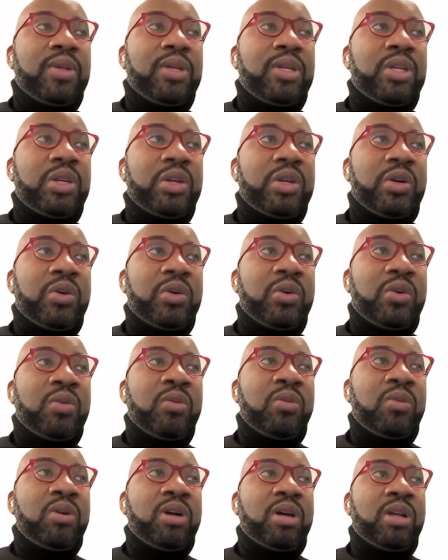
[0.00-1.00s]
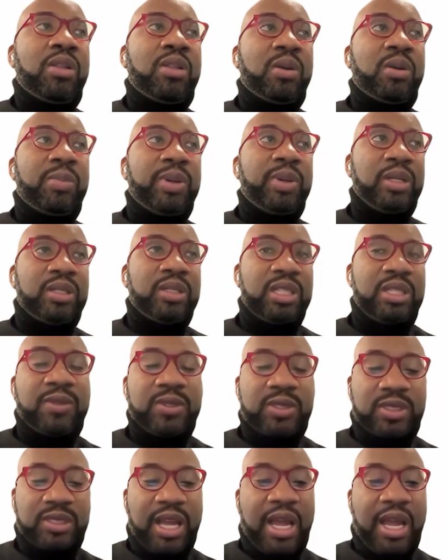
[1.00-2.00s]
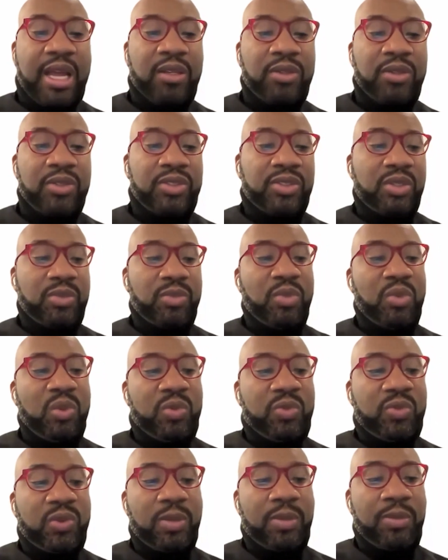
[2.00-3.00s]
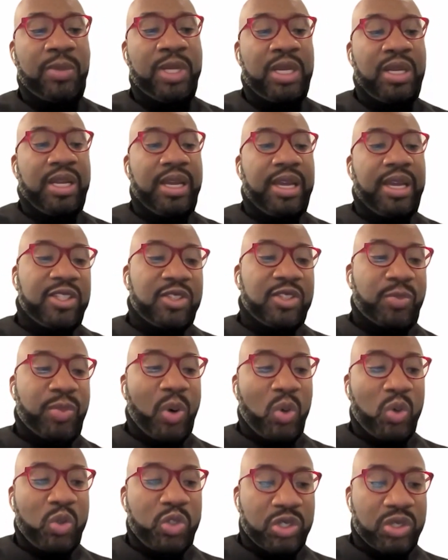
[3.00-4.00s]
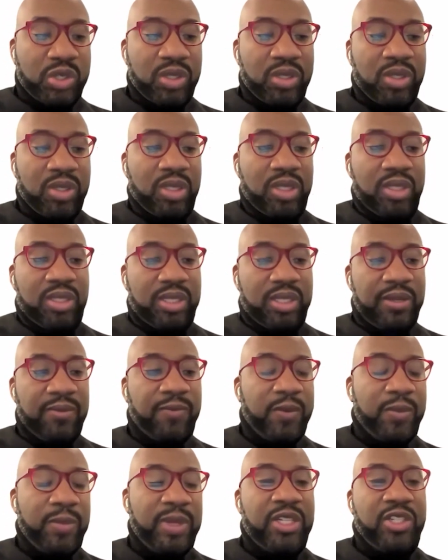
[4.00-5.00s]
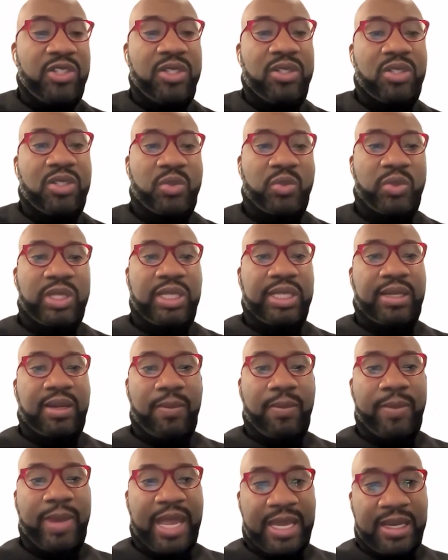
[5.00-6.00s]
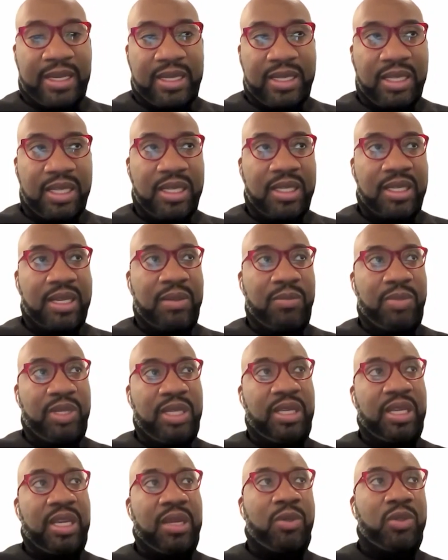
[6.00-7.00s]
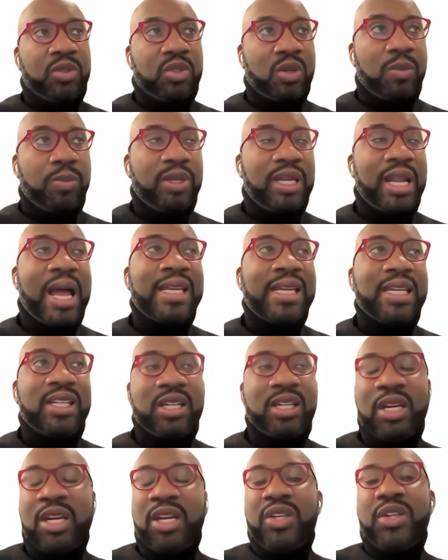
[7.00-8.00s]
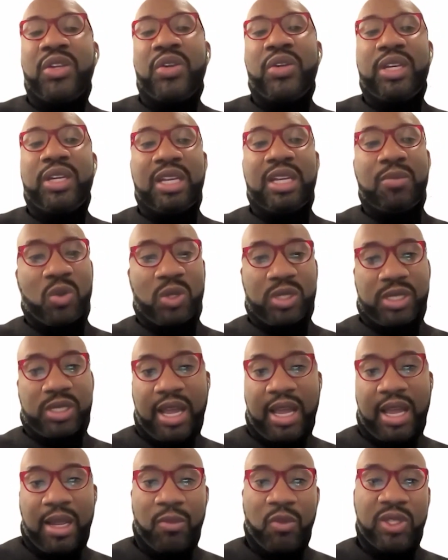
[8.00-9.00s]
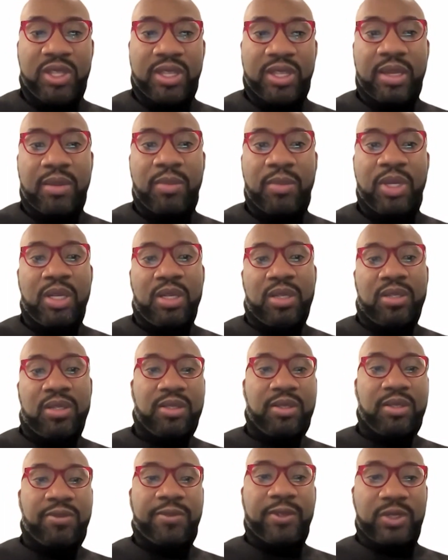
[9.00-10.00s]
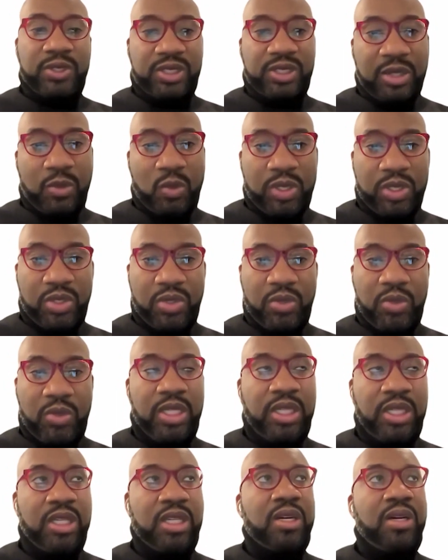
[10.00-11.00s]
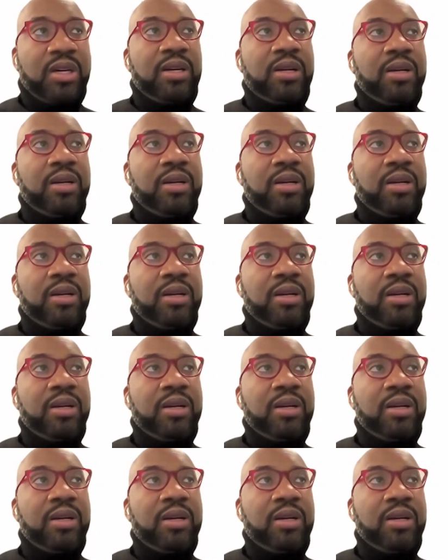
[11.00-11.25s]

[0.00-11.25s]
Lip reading: you know, the ability for scholars to move from exposure to information to really commanding it and being able to apply it, you need more time with them. So the first thing we're doing